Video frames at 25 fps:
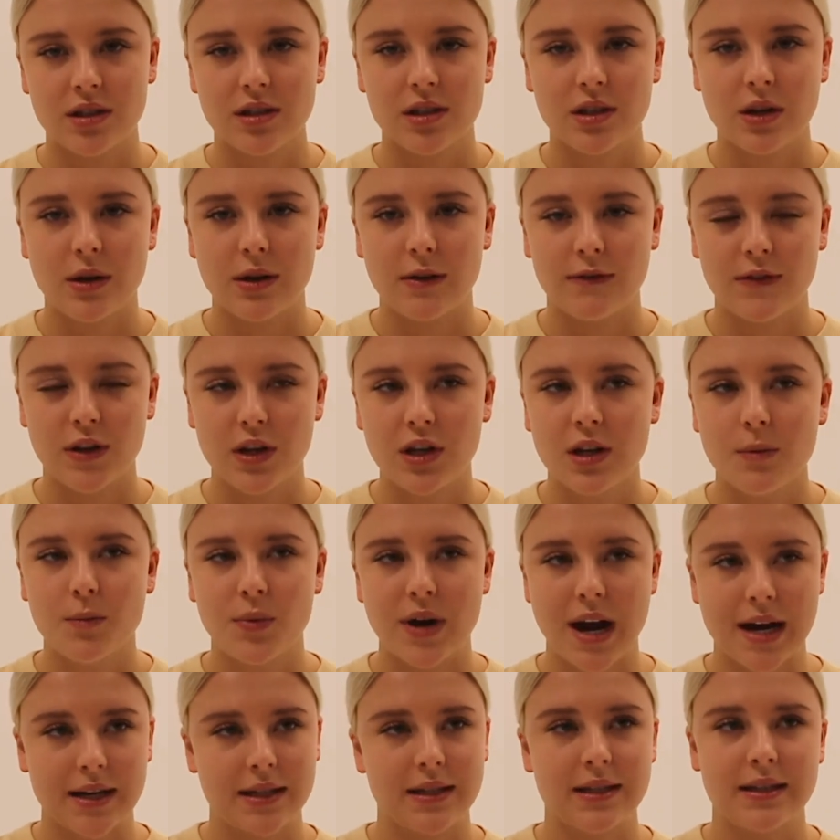So if you can
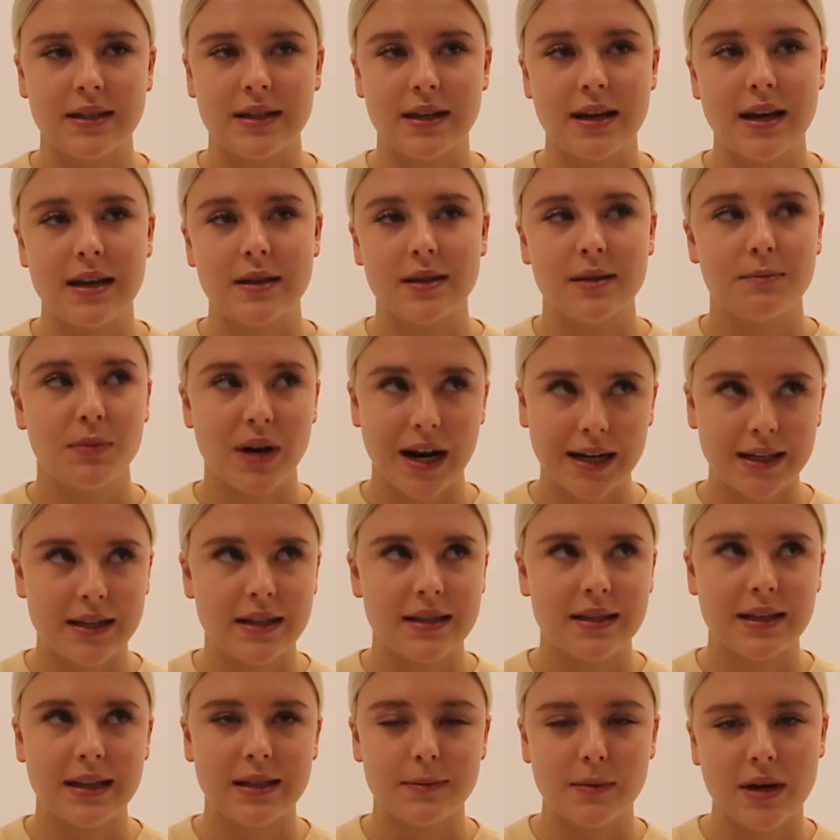practice
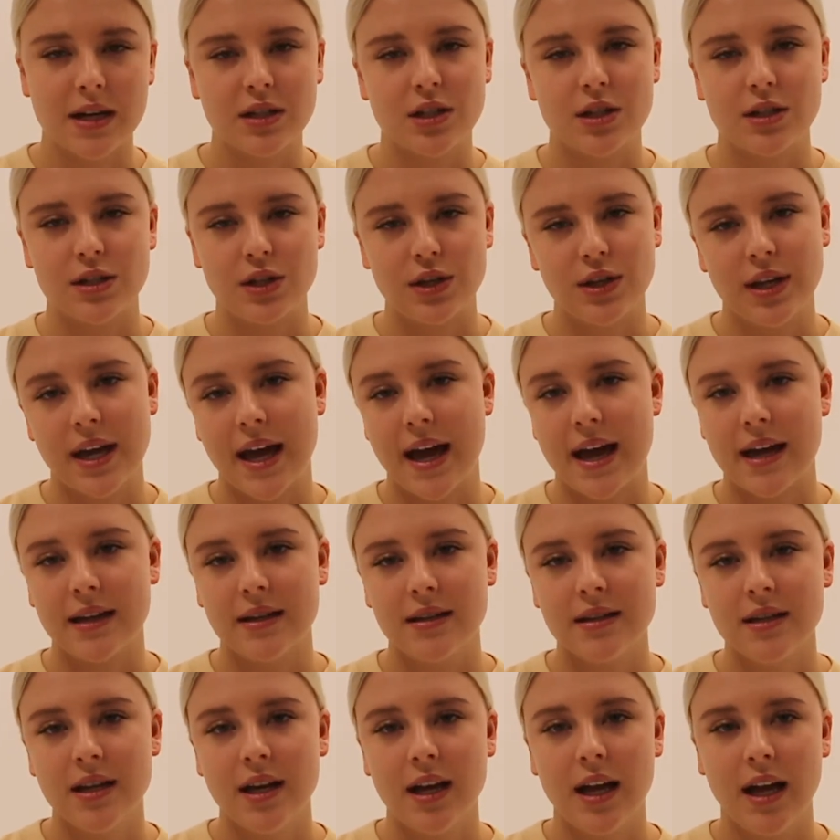as much as you
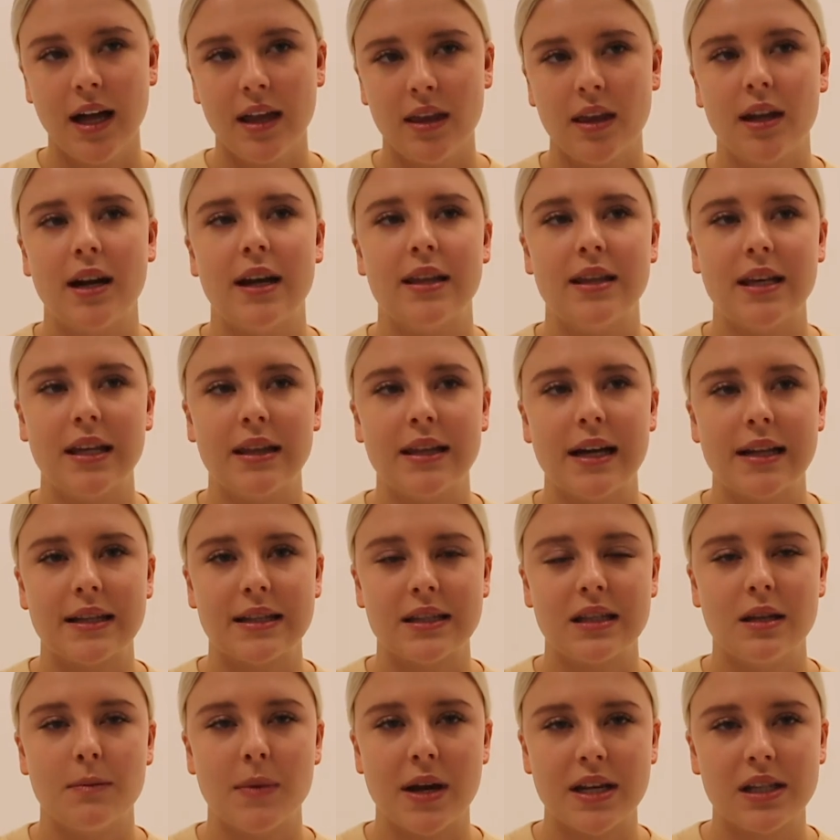can, then I think that's
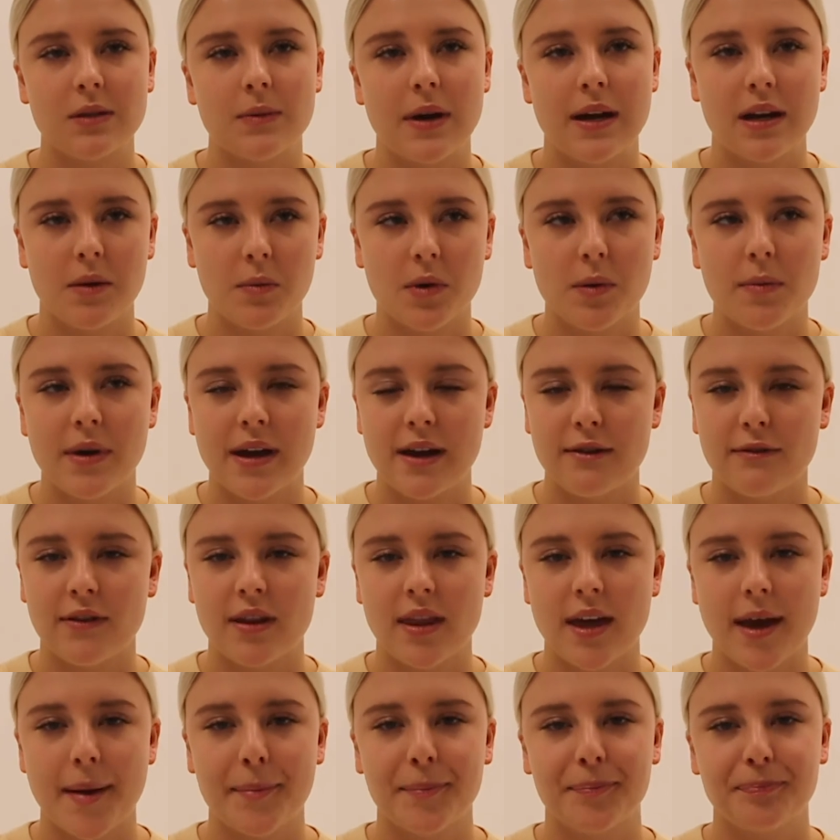the best way to prepare for
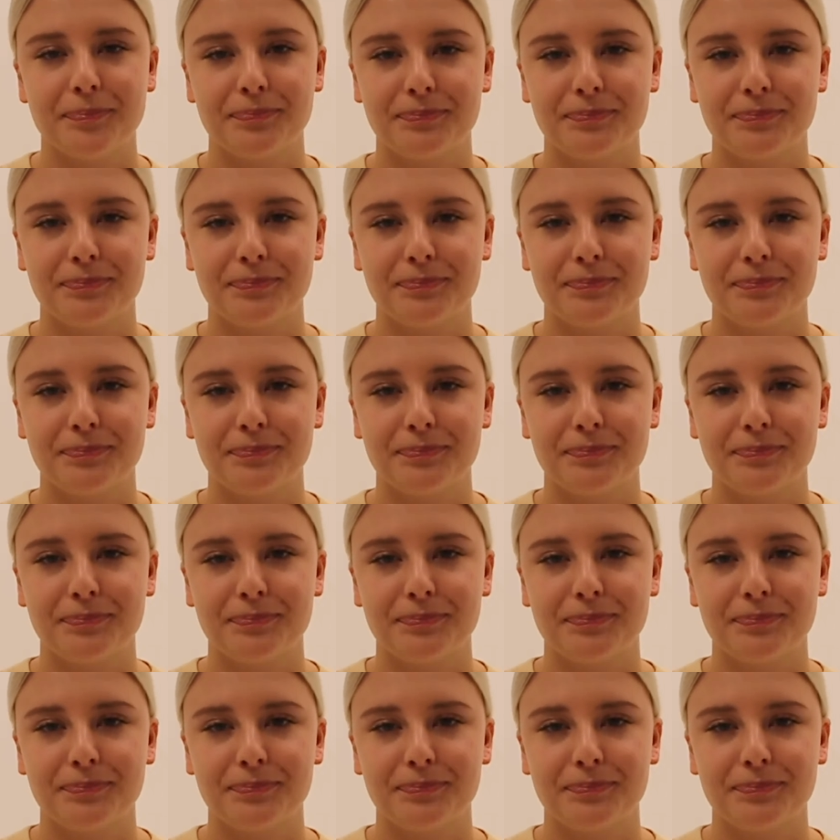that.